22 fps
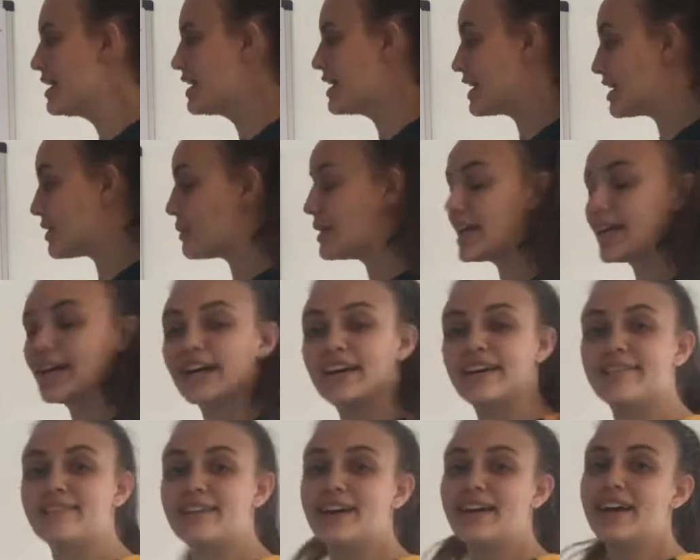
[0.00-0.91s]
Here we
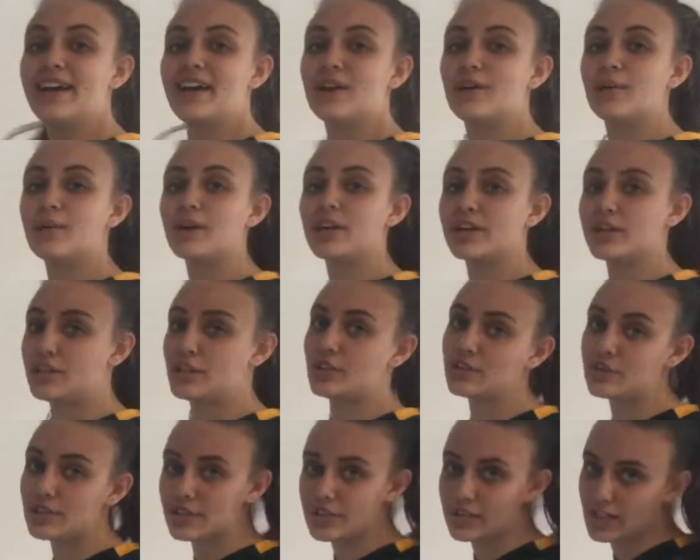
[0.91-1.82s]
have what a
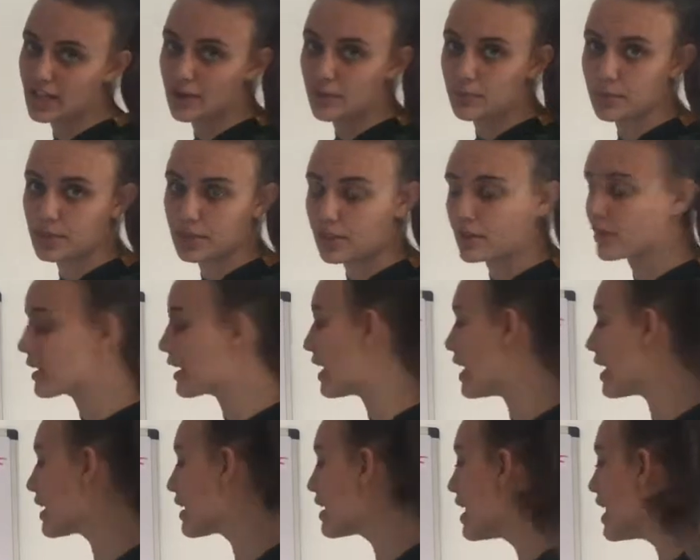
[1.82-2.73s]
unit cell would look
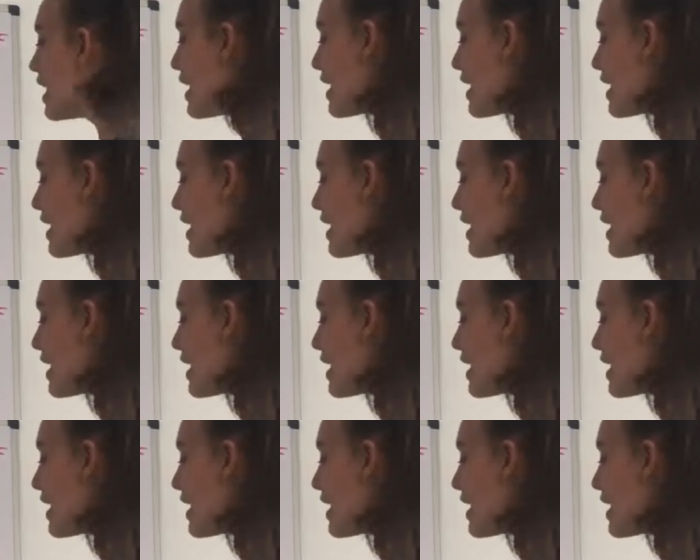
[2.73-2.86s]
like